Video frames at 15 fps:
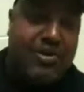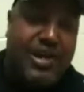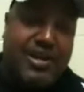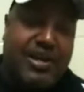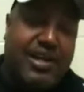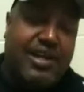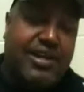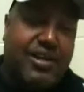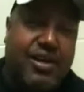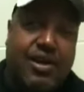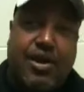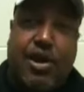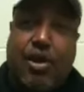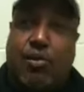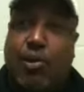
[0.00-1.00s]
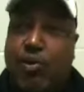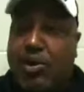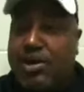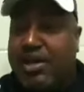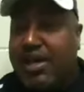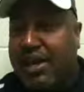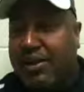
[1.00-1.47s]
No, they didn't. What
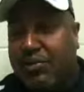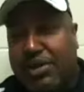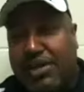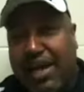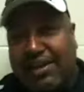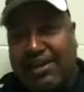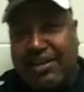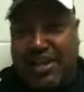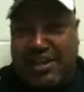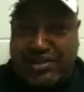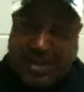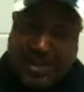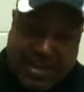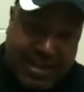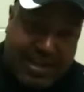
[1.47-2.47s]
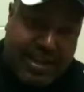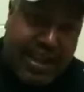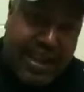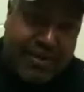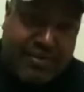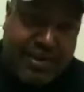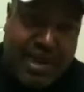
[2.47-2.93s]
we did, we got together at
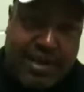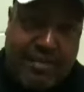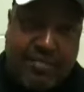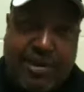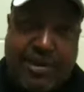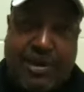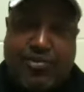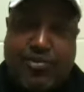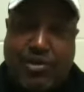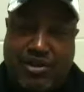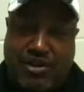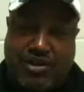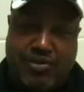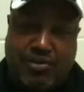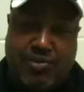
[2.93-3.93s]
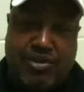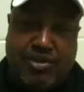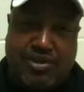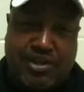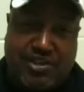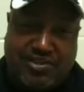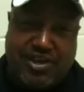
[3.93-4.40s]
halftime and
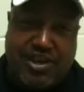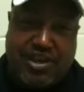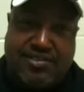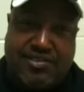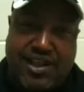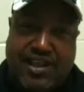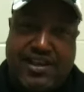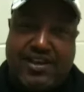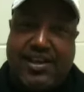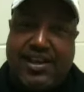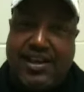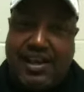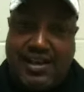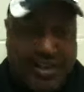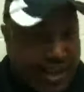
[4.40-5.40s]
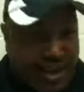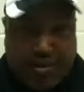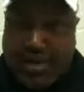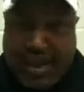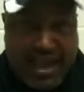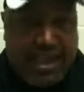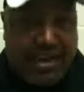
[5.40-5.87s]
we discussed that they
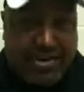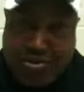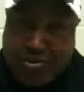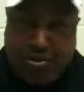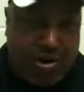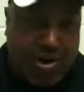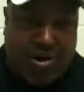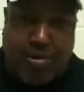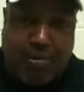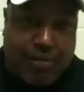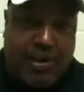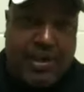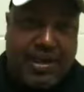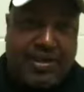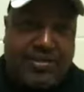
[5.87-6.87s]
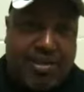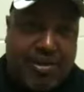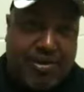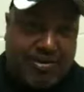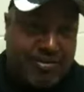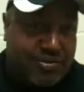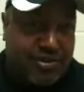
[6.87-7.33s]
only had two long plays
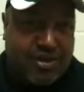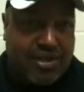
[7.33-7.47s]
on us.